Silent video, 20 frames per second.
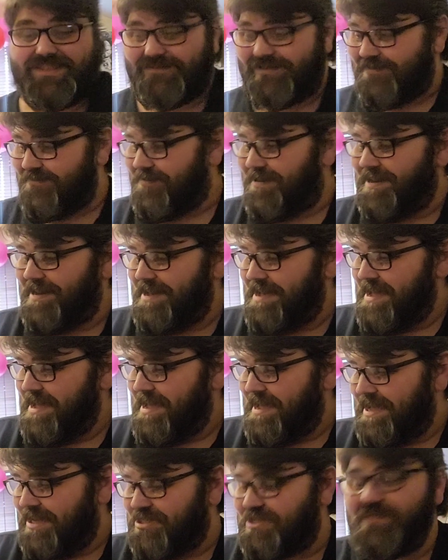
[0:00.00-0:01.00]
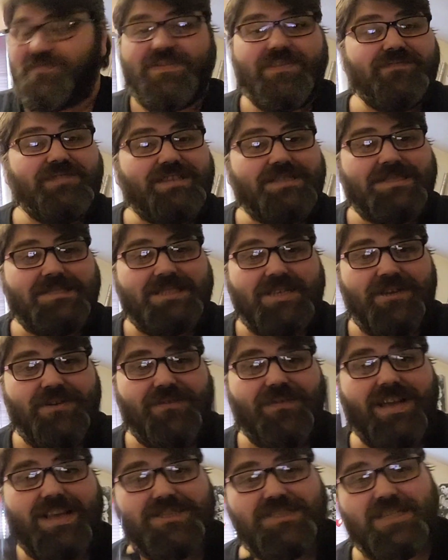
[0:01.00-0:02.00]
the right one, issue 52
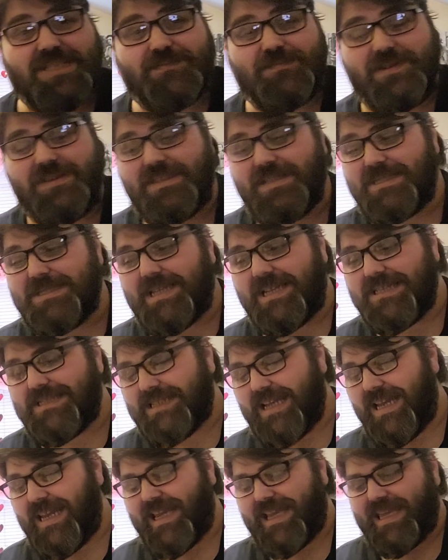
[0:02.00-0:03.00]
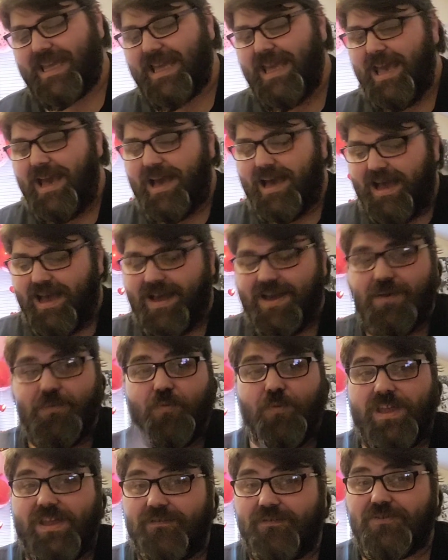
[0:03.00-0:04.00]
of Hachette's Build the Titanic.
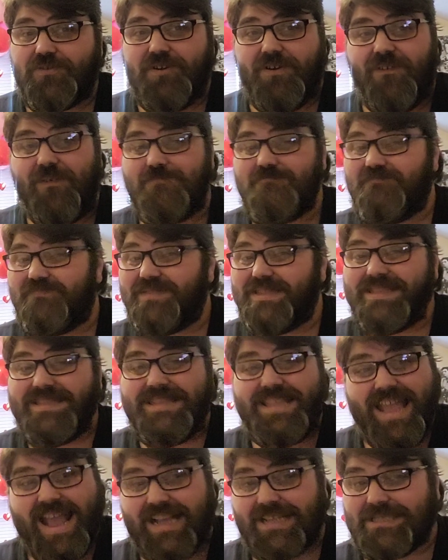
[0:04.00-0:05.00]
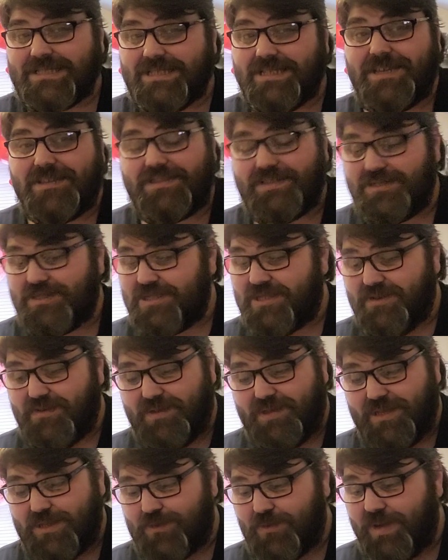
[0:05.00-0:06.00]
We have got next to nothing to do in
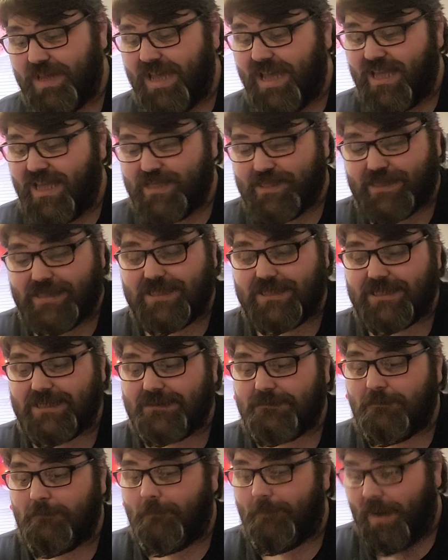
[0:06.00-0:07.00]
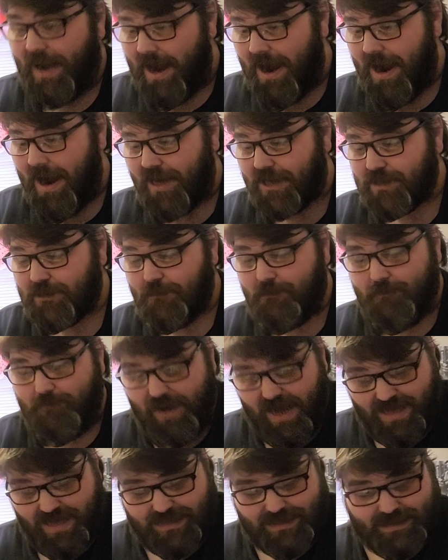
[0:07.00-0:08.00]
this one. It is sparse,
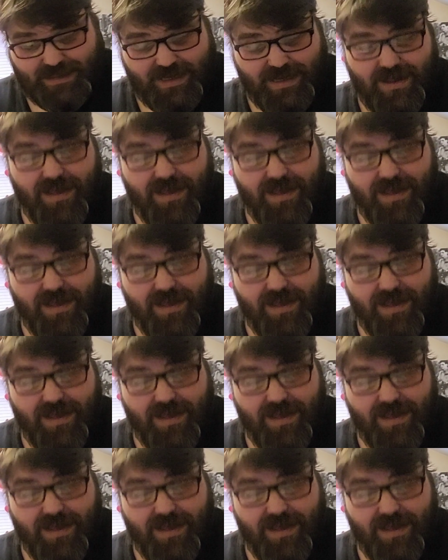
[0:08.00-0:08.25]
but